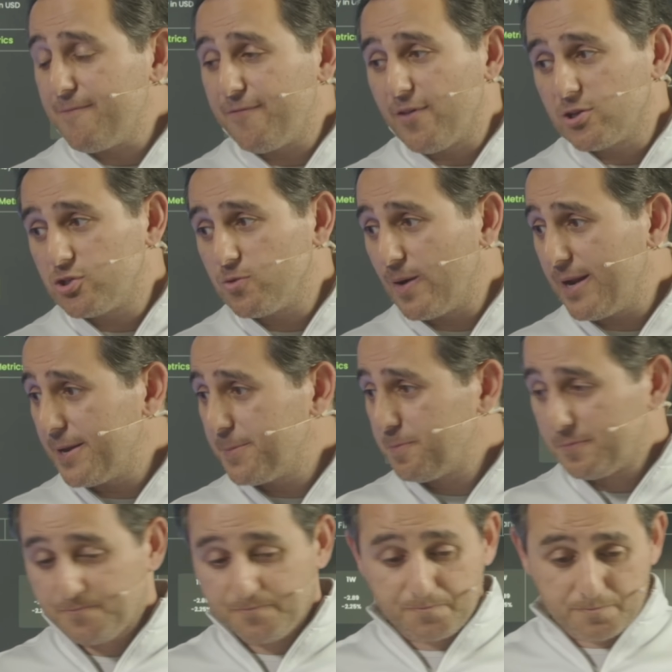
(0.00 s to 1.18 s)
fluctuating.
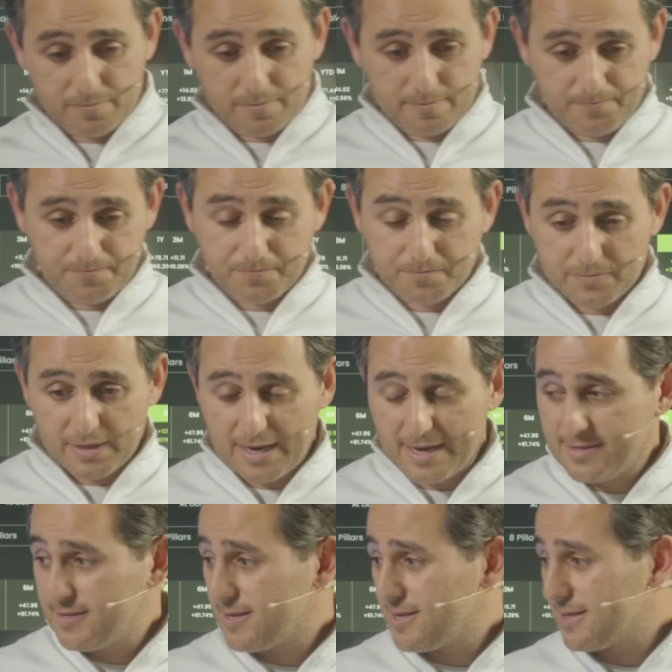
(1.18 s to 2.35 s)

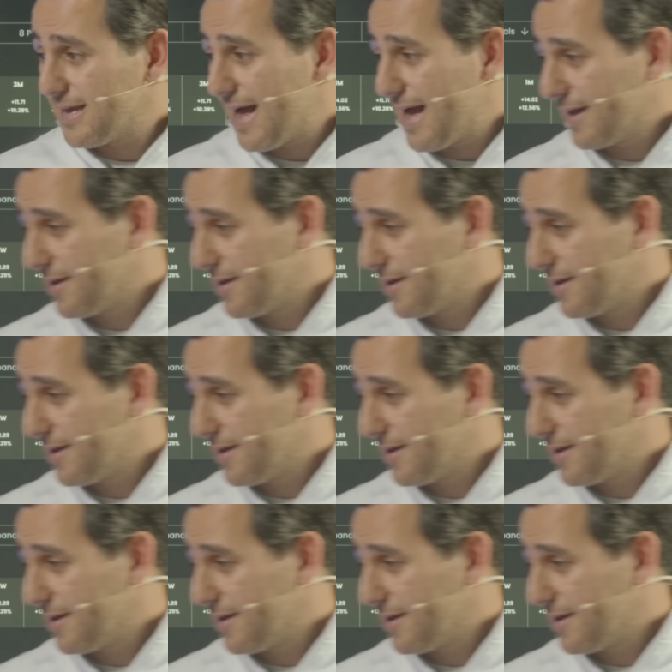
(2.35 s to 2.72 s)
Guys, this stock